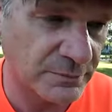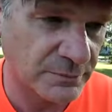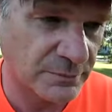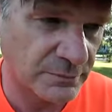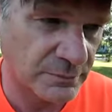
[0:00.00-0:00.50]

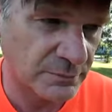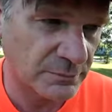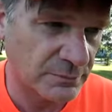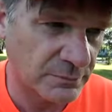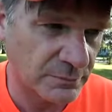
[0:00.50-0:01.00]

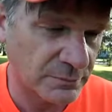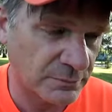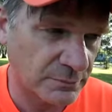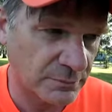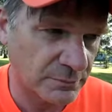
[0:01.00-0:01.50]

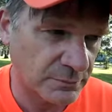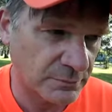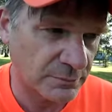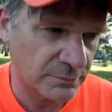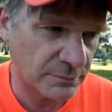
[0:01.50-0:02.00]

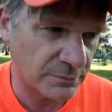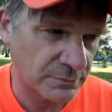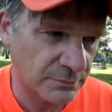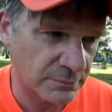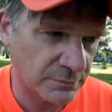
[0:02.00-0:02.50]

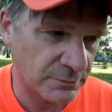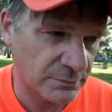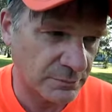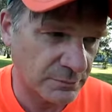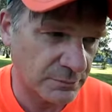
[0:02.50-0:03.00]

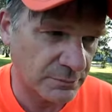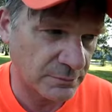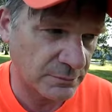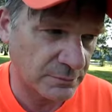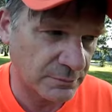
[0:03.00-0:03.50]

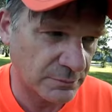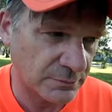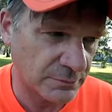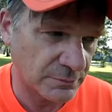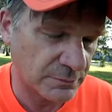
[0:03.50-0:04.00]

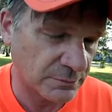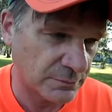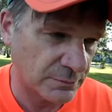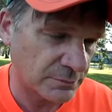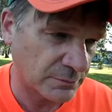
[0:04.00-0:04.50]

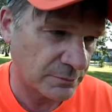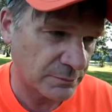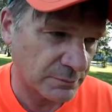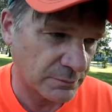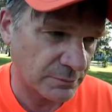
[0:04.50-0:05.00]

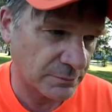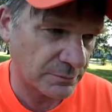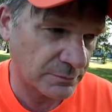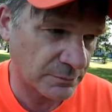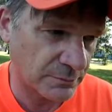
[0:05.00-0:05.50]

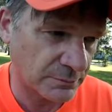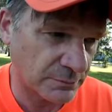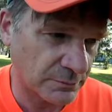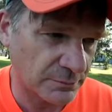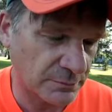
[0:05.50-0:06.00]

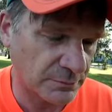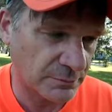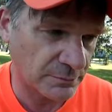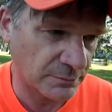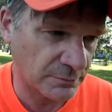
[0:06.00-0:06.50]

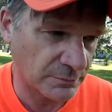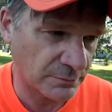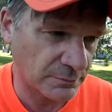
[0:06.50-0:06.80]
Nothing is said.